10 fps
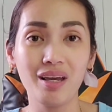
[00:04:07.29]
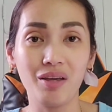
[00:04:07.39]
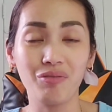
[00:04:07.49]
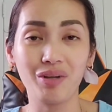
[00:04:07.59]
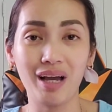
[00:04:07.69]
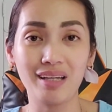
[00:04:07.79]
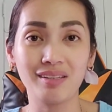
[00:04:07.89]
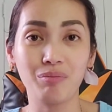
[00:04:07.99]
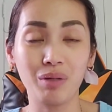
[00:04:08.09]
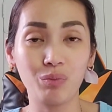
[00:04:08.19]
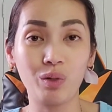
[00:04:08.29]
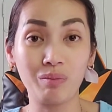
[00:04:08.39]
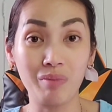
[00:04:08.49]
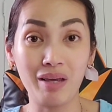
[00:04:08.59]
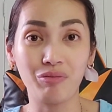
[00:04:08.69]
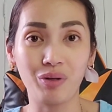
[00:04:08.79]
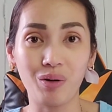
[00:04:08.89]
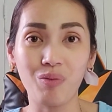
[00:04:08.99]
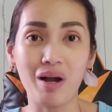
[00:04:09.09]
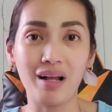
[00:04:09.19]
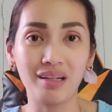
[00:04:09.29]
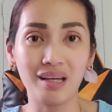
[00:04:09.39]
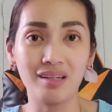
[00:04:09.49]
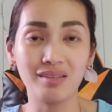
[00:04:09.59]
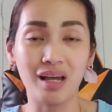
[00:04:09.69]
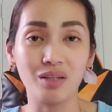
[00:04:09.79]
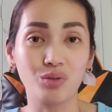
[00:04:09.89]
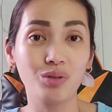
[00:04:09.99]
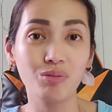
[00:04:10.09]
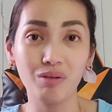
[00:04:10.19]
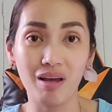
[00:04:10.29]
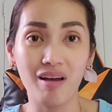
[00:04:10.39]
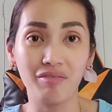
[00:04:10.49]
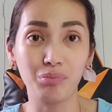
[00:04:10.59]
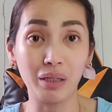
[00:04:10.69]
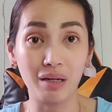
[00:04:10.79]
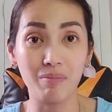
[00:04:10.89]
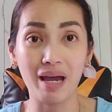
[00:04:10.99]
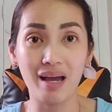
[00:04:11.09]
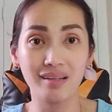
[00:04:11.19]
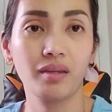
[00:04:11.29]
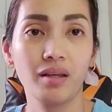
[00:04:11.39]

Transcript: if you guys have been with me for a while, is I do love mini bags.